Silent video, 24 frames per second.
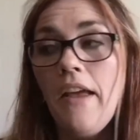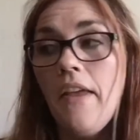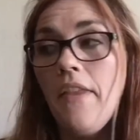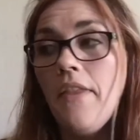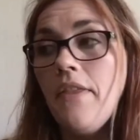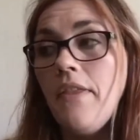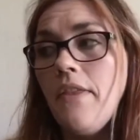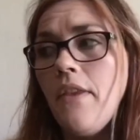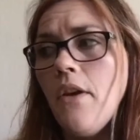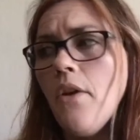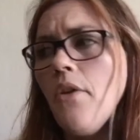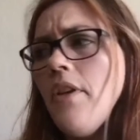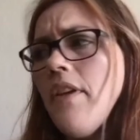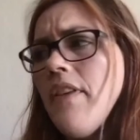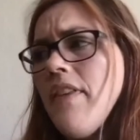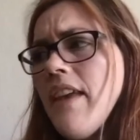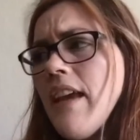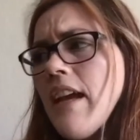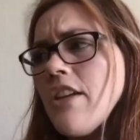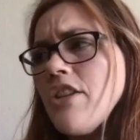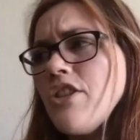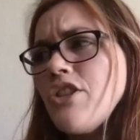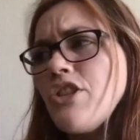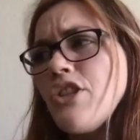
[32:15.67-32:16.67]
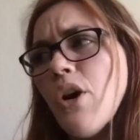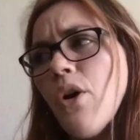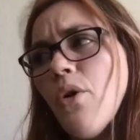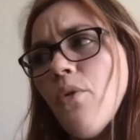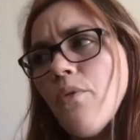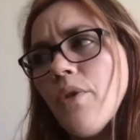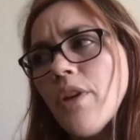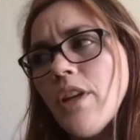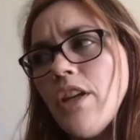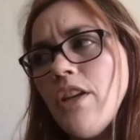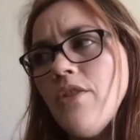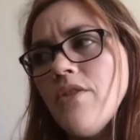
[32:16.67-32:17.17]
The only thing I don't
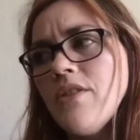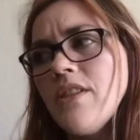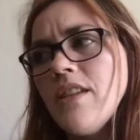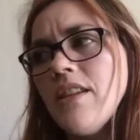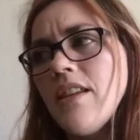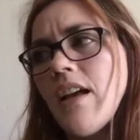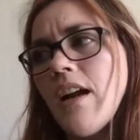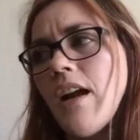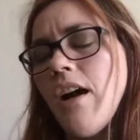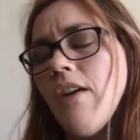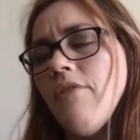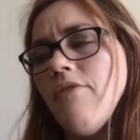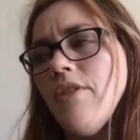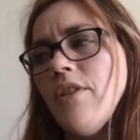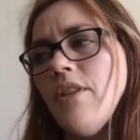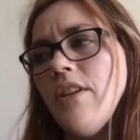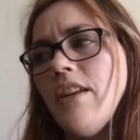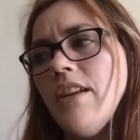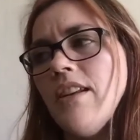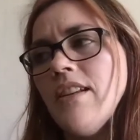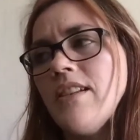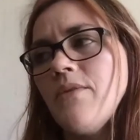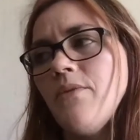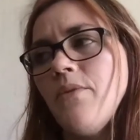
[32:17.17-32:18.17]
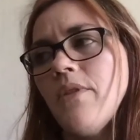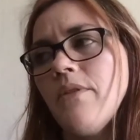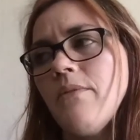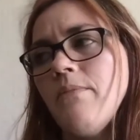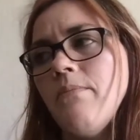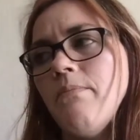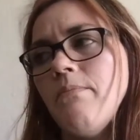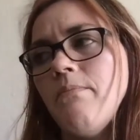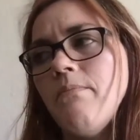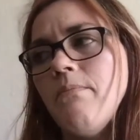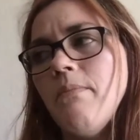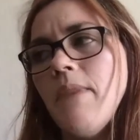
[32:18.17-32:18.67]
really use it that often is with
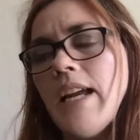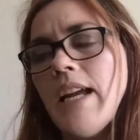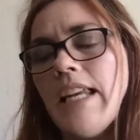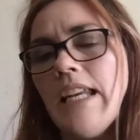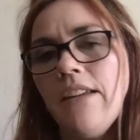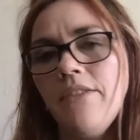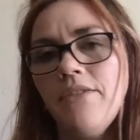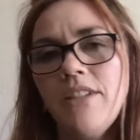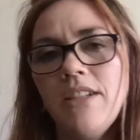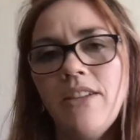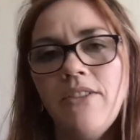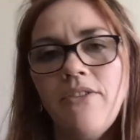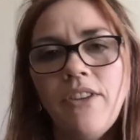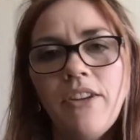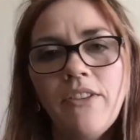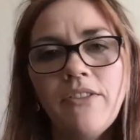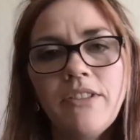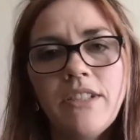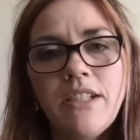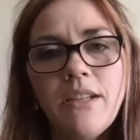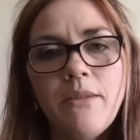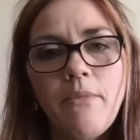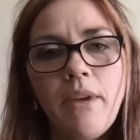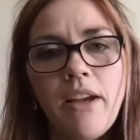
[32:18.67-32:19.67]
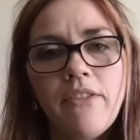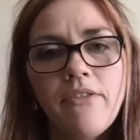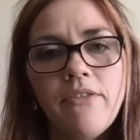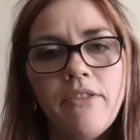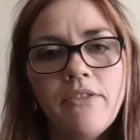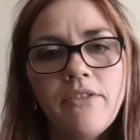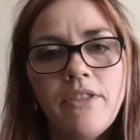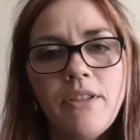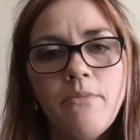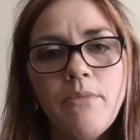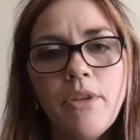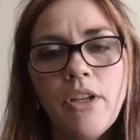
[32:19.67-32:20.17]
my Nifty 50, my
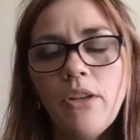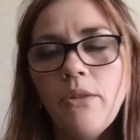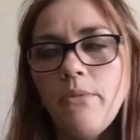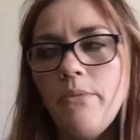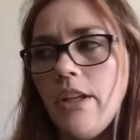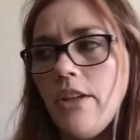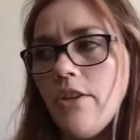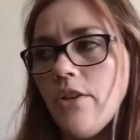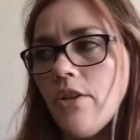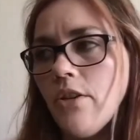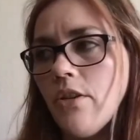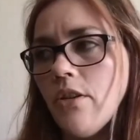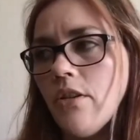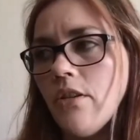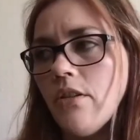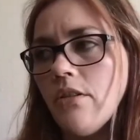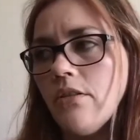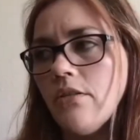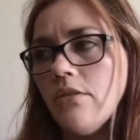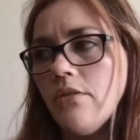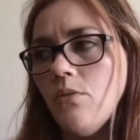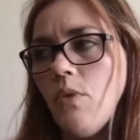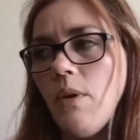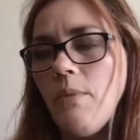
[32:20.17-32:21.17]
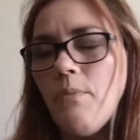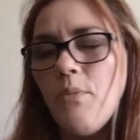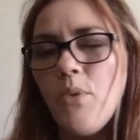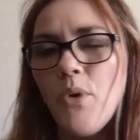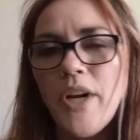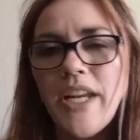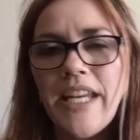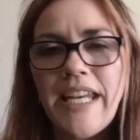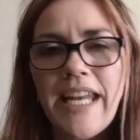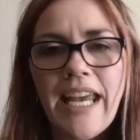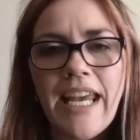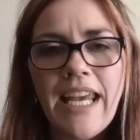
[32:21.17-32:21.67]
50 millimeter
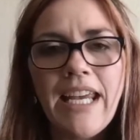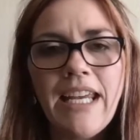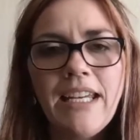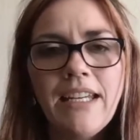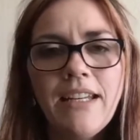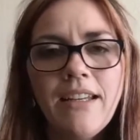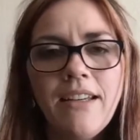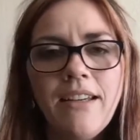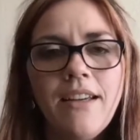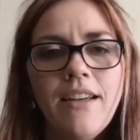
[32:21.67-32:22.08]
1.8.